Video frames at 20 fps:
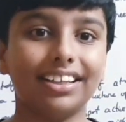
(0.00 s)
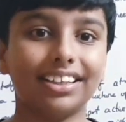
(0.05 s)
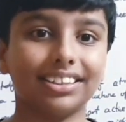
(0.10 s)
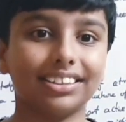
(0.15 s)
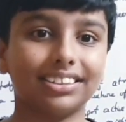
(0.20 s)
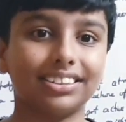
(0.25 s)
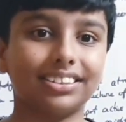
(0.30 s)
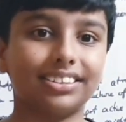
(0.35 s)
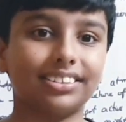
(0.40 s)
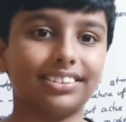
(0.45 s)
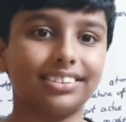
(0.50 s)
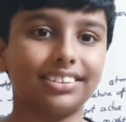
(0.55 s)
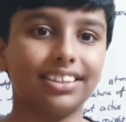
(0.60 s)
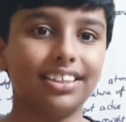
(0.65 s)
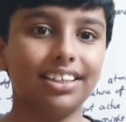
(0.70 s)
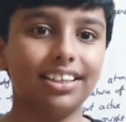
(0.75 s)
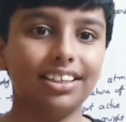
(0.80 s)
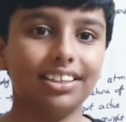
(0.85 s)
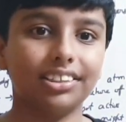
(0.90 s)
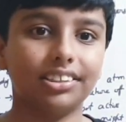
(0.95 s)
Yes.
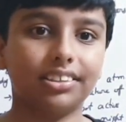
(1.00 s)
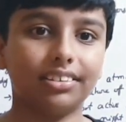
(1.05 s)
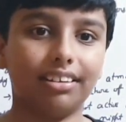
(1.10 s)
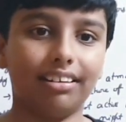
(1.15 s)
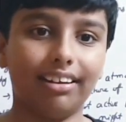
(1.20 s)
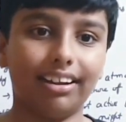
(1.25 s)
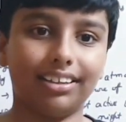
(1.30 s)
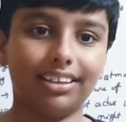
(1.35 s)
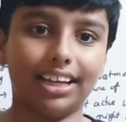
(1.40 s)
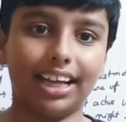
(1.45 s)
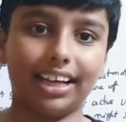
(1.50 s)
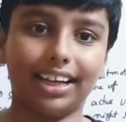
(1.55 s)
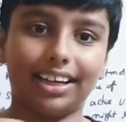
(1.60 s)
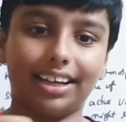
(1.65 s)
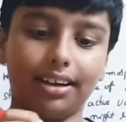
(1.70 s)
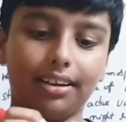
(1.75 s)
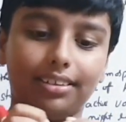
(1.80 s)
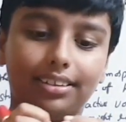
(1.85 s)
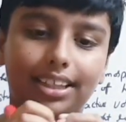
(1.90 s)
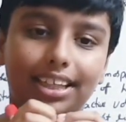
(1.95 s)
So
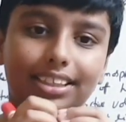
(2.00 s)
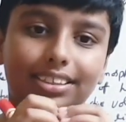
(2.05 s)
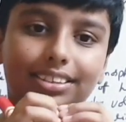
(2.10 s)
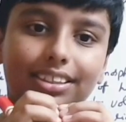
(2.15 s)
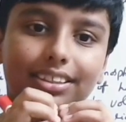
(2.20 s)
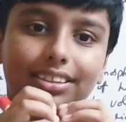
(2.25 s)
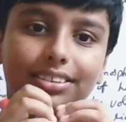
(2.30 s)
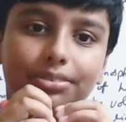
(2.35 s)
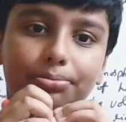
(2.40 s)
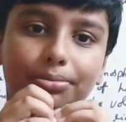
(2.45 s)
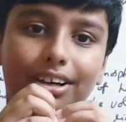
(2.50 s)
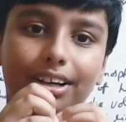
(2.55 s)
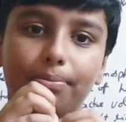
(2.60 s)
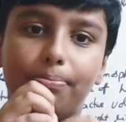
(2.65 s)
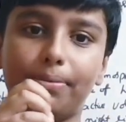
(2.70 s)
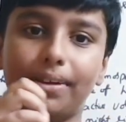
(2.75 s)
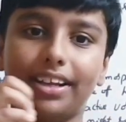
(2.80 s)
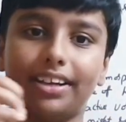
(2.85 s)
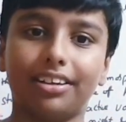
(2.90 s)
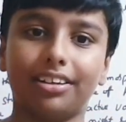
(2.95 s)
there's a small
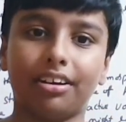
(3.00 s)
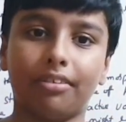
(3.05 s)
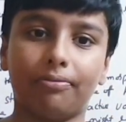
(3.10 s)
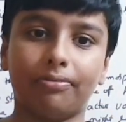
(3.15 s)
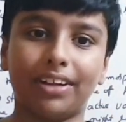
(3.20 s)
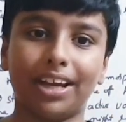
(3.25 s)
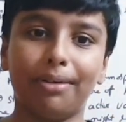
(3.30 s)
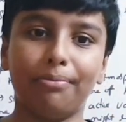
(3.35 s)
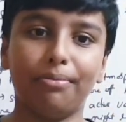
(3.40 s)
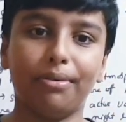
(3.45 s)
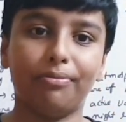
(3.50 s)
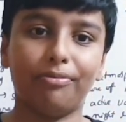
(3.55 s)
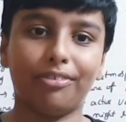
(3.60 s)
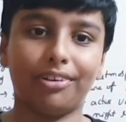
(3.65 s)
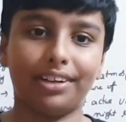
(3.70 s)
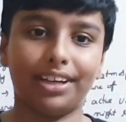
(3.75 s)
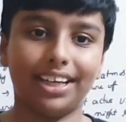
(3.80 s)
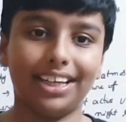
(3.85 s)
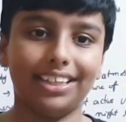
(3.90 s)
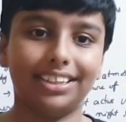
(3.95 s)
period of time
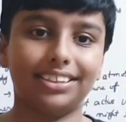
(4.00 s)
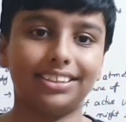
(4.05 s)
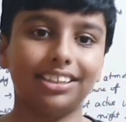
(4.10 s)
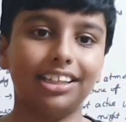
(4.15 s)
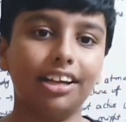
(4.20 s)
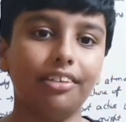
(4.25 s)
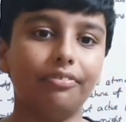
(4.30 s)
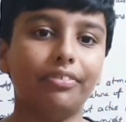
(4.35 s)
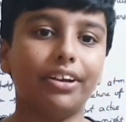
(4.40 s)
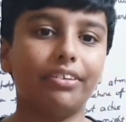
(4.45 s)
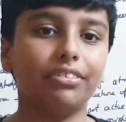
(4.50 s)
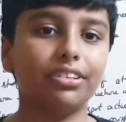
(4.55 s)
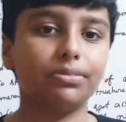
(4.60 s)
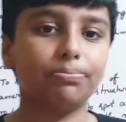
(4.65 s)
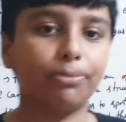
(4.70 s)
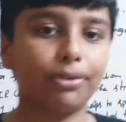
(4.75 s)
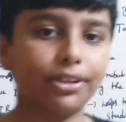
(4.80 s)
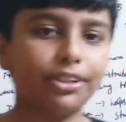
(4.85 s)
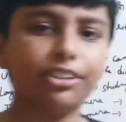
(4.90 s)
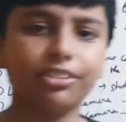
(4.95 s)
before each wave is
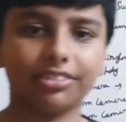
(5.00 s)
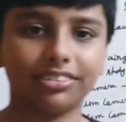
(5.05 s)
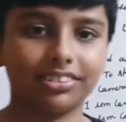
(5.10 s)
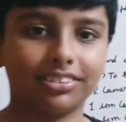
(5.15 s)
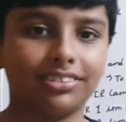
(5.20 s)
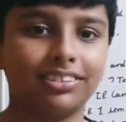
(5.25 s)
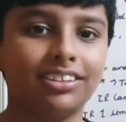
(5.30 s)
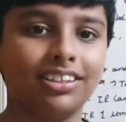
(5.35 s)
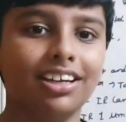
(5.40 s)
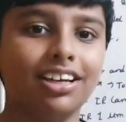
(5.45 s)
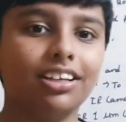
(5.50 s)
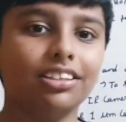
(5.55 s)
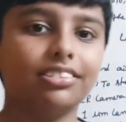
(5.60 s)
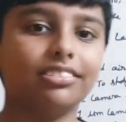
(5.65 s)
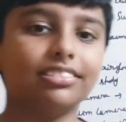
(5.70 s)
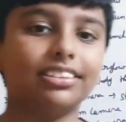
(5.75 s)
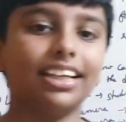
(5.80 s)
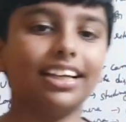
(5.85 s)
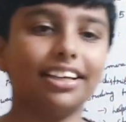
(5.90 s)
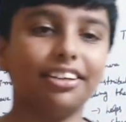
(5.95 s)
produced.
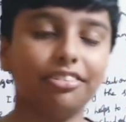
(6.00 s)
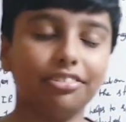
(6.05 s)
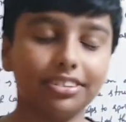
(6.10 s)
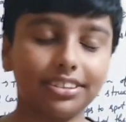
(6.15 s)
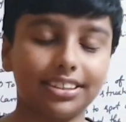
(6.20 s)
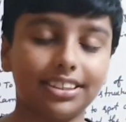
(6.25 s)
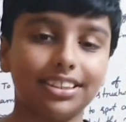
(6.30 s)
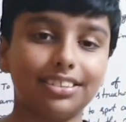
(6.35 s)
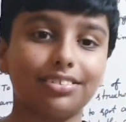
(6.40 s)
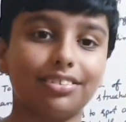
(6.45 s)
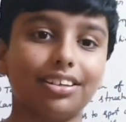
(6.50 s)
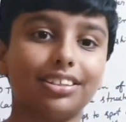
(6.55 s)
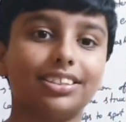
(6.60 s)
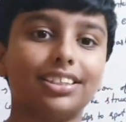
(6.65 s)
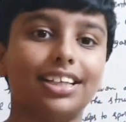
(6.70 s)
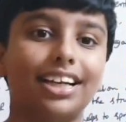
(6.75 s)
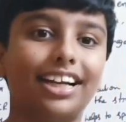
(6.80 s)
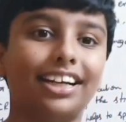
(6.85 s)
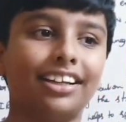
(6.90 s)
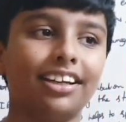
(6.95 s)
So they use this
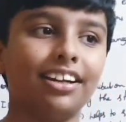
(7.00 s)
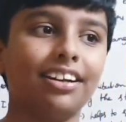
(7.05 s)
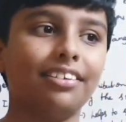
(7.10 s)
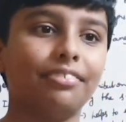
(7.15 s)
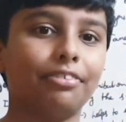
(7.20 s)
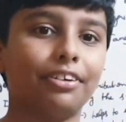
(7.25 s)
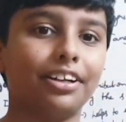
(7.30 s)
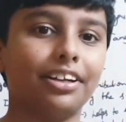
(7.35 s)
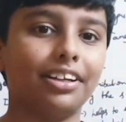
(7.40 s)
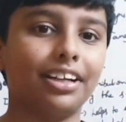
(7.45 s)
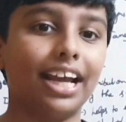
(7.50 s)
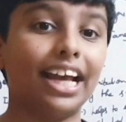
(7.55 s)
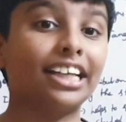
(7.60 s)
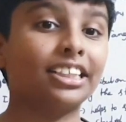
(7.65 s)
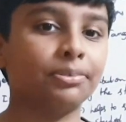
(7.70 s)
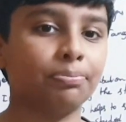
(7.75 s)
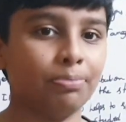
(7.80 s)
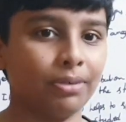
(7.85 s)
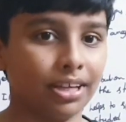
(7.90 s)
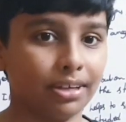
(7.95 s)
oscillator for
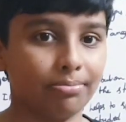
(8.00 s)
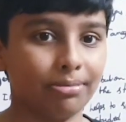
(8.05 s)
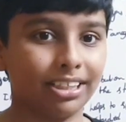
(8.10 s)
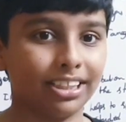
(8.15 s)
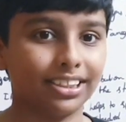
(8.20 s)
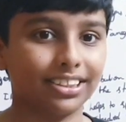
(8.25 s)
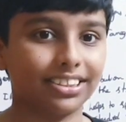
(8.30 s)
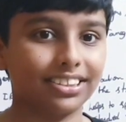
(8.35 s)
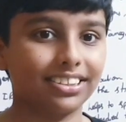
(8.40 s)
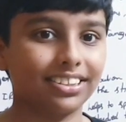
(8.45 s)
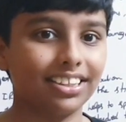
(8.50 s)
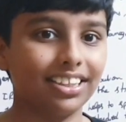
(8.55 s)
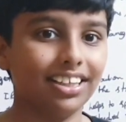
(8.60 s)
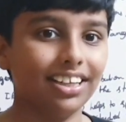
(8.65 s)
experiments.